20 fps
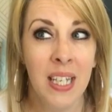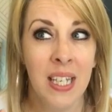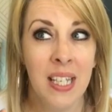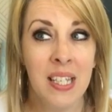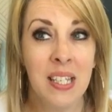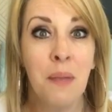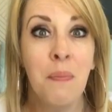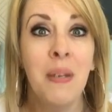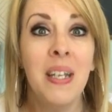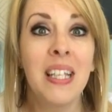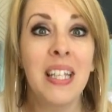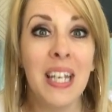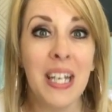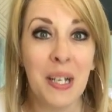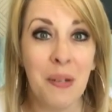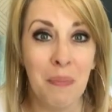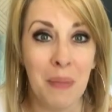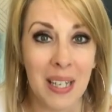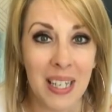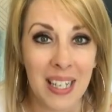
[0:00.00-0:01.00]
Somebody
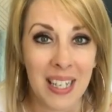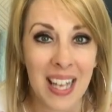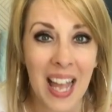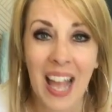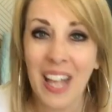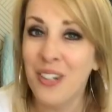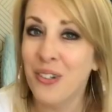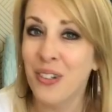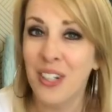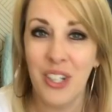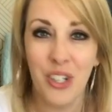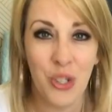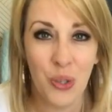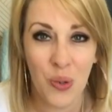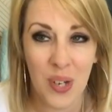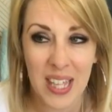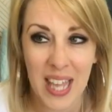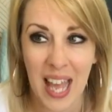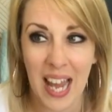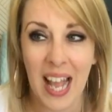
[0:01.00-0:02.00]
like me, I don't
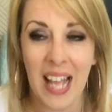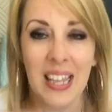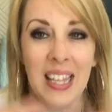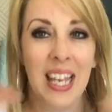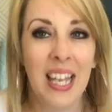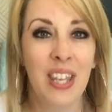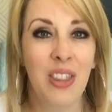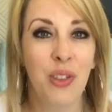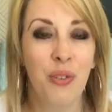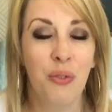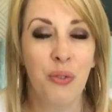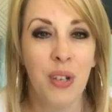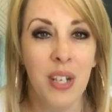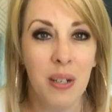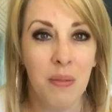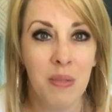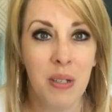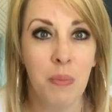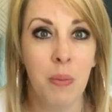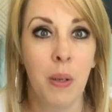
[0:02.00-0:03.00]
enjoy that. I like the
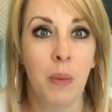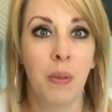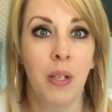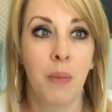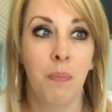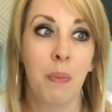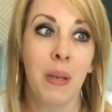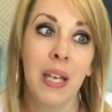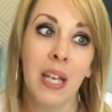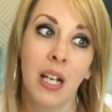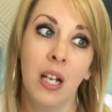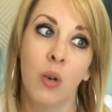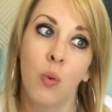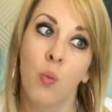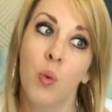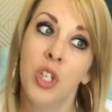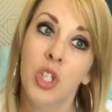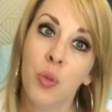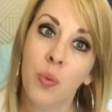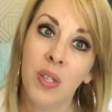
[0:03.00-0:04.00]
freedom to be able to pick
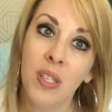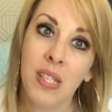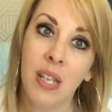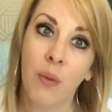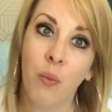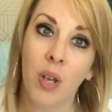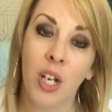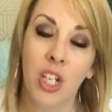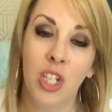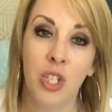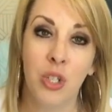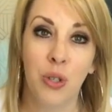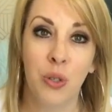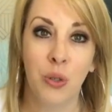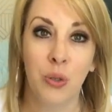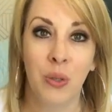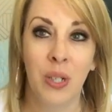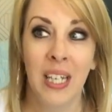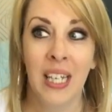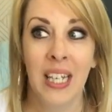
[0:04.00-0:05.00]
which ones I want to
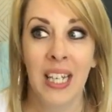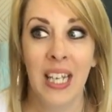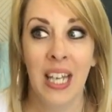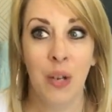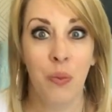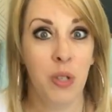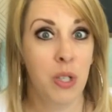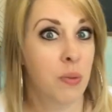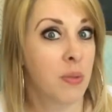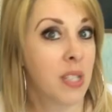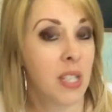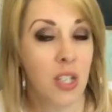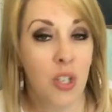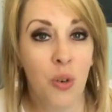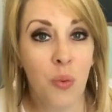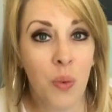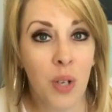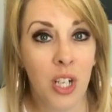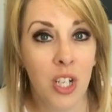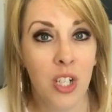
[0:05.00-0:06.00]
do and which ones I
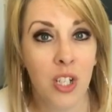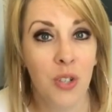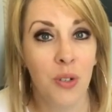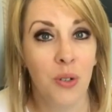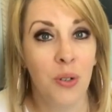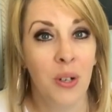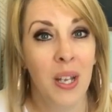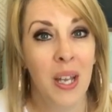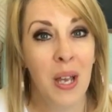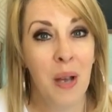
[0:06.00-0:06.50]
don't want to do.